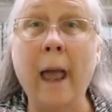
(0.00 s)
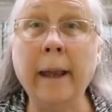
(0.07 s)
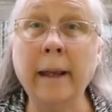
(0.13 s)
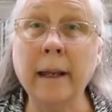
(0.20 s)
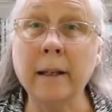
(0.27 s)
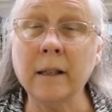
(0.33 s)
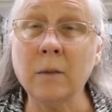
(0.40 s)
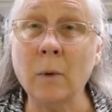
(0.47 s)

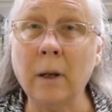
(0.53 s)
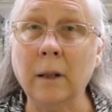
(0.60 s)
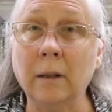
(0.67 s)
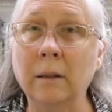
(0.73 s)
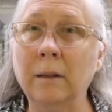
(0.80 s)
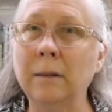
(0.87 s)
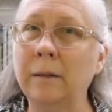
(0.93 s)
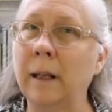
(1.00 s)
And guess what?
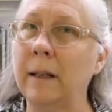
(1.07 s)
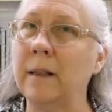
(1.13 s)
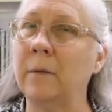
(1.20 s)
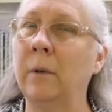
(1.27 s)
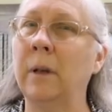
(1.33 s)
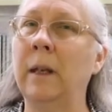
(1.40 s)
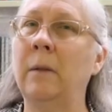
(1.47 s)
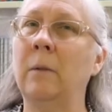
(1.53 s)

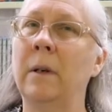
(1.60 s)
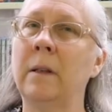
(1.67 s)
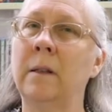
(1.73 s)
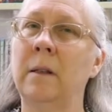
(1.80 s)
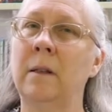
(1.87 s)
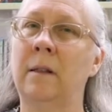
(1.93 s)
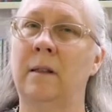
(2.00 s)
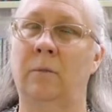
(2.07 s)
That's where he
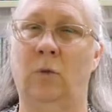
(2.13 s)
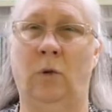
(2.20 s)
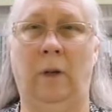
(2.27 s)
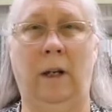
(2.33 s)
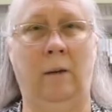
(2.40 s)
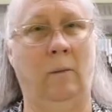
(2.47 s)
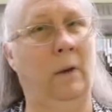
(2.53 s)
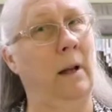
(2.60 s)
was this
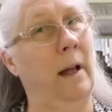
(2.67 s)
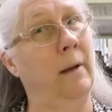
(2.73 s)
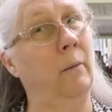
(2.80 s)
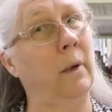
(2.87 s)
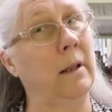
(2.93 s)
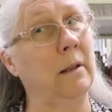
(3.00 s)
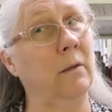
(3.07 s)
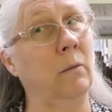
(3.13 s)
morning when I
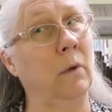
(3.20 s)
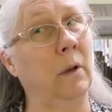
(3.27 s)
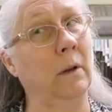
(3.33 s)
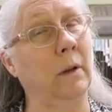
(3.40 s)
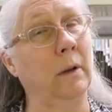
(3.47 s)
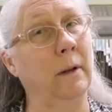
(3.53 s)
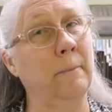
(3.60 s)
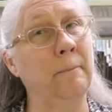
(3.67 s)
went to
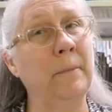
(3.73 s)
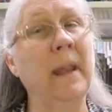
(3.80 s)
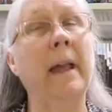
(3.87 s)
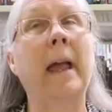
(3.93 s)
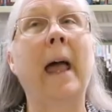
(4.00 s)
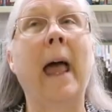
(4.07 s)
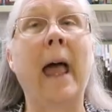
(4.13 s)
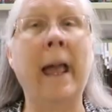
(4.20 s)
work.
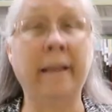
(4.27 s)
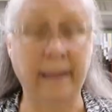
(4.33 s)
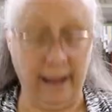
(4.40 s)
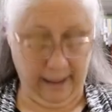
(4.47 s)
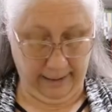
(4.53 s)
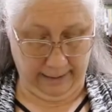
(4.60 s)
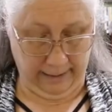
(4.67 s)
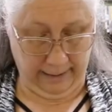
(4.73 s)
And
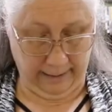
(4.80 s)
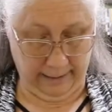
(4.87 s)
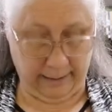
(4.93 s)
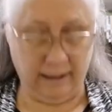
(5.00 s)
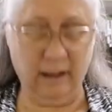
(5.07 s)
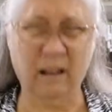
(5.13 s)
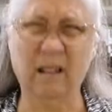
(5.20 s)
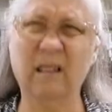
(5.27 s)
that is
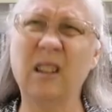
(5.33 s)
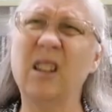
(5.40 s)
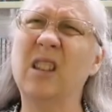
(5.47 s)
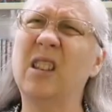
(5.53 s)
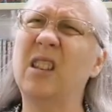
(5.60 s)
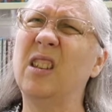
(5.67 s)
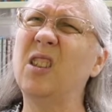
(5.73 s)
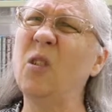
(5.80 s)
the
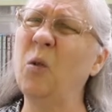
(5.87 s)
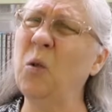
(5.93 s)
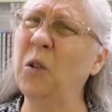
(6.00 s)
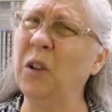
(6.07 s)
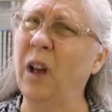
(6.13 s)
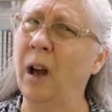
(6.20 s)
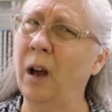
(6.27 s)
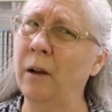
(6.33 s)

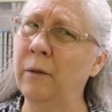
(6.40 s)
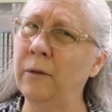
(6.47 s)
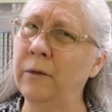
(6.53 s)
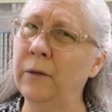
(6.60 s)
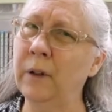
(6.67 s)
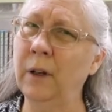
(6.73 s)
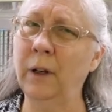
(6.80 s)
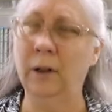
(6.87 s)
sort of
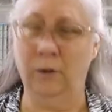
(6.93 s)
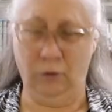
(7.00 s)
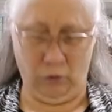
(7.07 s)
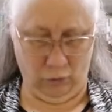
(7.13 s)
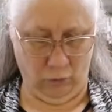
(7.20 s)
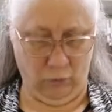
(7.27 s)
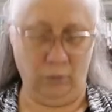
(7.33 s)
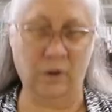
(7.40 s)

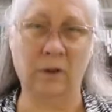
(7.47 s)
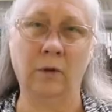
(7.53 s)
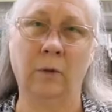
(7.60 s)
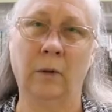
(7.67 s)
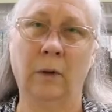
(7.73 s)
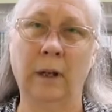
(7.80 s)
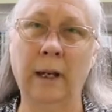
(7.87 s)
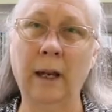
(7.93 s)
true
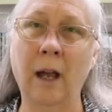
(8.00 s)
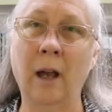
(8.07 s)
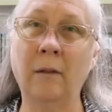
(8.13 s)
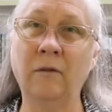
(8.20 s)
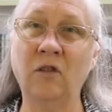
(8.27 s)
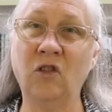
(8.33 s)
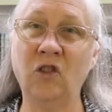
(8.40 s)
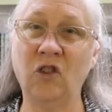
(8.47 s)
story
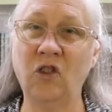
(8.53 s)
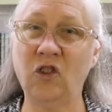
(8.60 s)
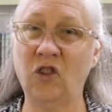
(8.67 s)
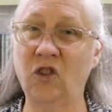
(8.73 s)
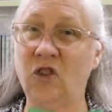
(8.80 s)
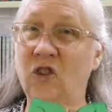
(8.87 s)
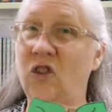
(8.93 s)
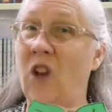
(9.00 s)
of
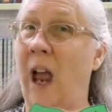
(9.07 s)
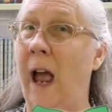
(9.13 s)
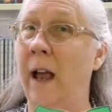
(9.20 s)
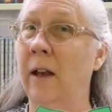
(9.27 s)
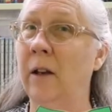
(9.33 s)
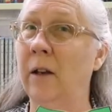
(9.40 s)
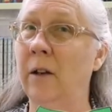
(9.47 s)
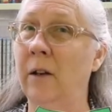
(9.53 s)

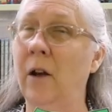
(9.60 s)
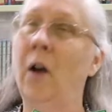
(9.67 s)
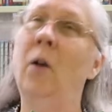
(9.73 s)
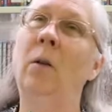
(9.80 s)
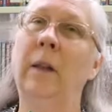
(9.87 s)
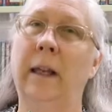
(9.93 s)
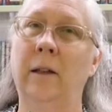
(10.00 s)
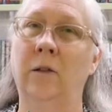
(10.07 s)
Jack
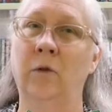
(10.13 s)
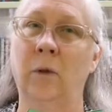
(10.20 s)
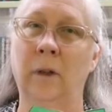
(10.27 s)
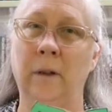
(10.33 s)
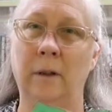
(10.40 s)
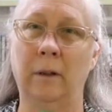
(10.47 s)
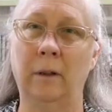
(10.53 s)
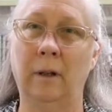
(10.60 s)

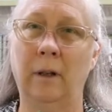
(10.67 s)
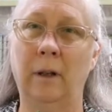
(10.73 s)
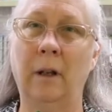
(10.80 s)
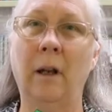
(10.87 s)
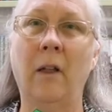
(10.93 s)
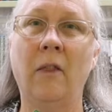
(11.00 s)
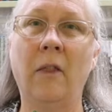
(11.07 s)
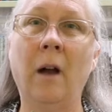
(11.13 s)
O'Lantern.
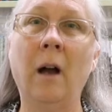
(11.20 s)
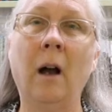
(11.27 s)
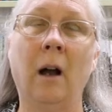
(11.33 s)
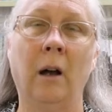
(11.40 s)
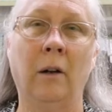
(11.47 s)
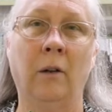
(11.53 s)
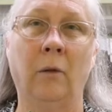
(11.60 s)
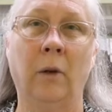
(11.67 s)
The
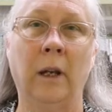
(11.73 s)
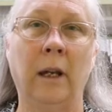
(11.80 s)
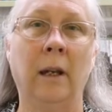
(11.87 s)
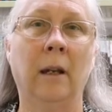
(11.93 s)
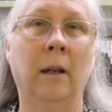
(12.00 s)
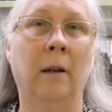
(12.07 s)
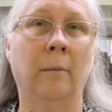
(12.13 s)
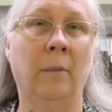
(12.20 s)
Hungry
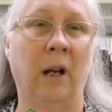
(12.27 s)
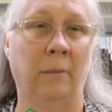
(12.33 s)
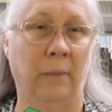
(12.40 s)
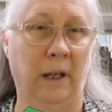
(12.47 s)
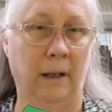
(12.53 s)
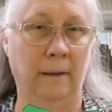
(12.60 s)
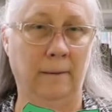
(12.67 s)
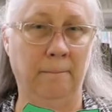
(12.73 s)

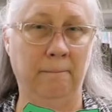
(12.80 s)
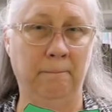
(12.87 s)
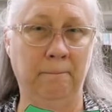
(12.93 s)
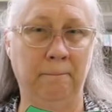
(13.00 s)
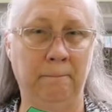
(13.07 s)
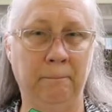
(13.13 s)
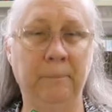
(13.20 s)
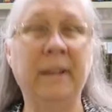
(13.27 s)
Pumpkin.
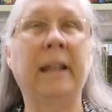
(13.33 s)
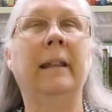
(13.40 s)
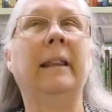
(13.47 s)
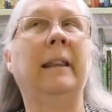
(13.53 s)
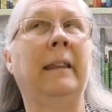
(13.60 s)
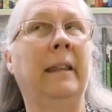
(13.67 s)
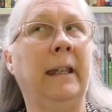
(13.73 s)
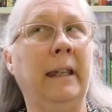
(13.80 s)

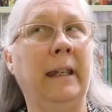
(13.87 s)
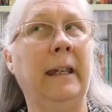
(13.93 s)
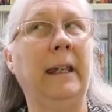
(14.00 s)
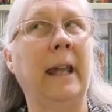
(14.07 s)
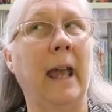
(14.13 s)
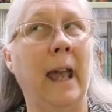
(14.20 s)
The